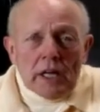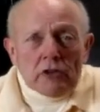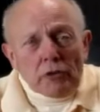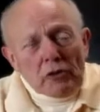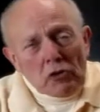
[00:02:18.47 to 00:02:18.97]

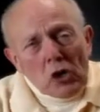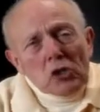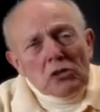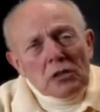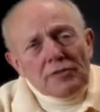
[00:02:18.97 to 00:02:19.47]
As a
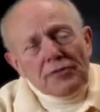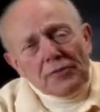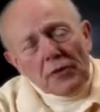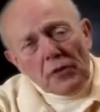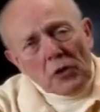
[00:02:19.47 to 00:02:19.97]
result
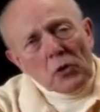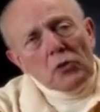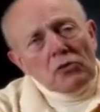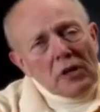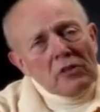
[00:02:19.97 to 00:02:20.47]
of
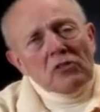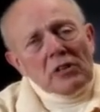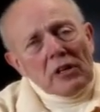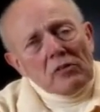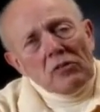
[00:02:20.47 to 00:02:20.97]
those
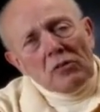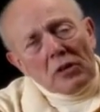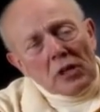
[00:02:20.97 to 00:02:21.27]
incidents,